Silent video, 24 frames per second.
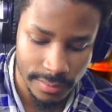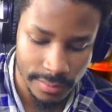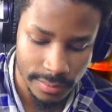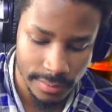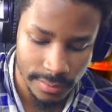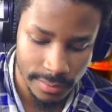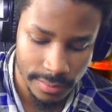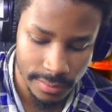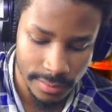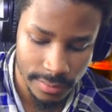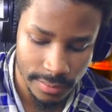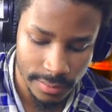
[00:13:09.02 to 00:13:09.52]

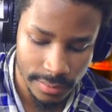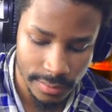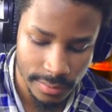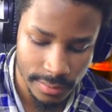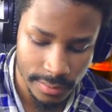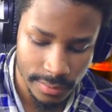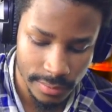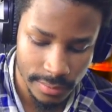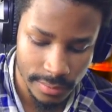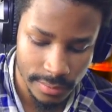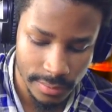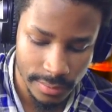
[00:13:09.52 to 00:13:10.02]

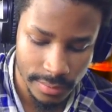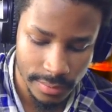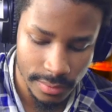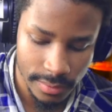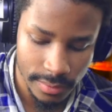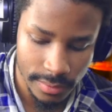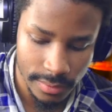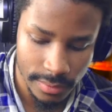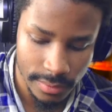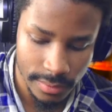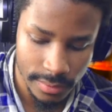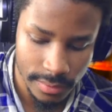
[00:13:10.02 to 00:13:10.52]

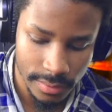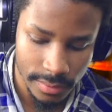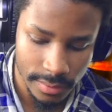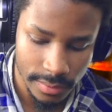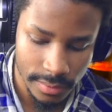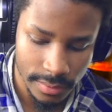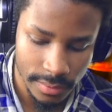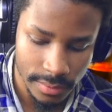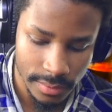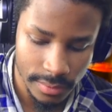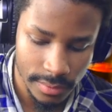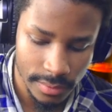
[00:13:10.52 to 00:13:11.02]

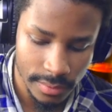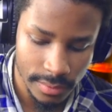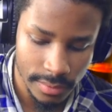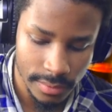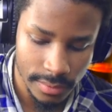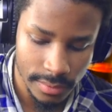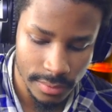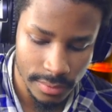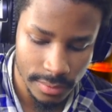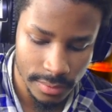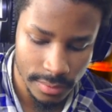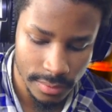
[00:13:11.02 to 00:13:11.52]

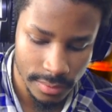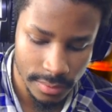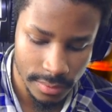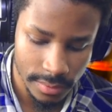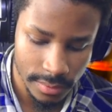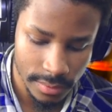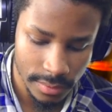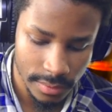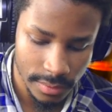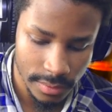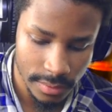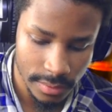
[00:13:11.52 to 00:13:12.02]

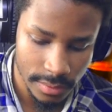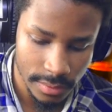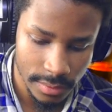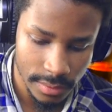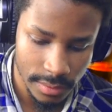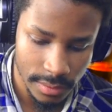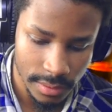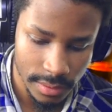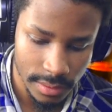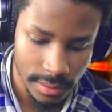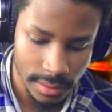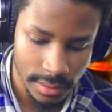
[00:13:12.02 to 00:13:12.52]

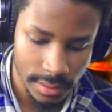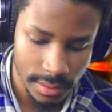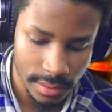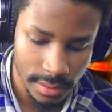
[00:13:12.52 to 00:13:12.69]
(no one is talking)